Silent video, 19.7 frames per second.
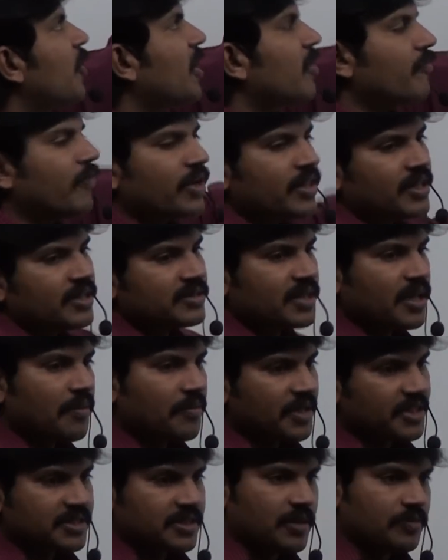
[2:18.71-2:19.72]
block for the same
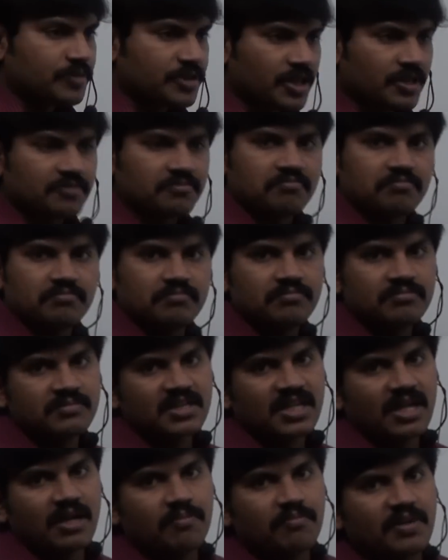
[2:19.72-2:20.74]
exception,
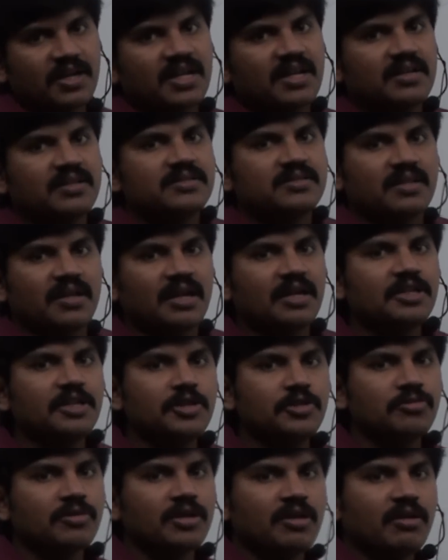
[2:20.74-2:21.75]
compiler is ready
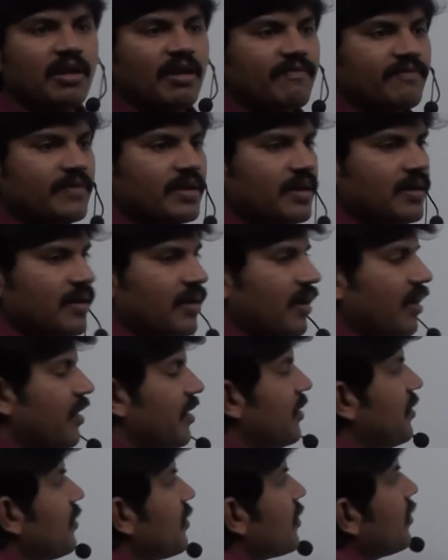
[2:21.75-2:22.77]
to give left and
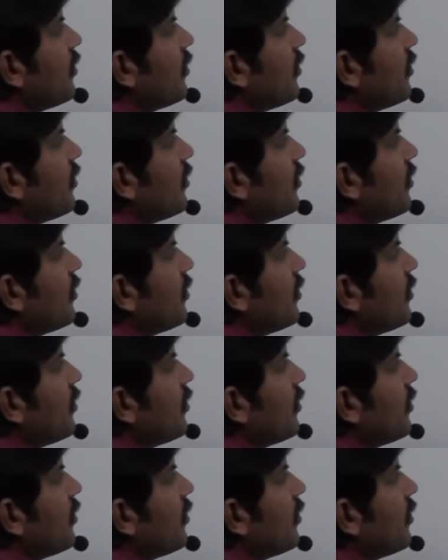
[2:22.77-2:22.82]
right.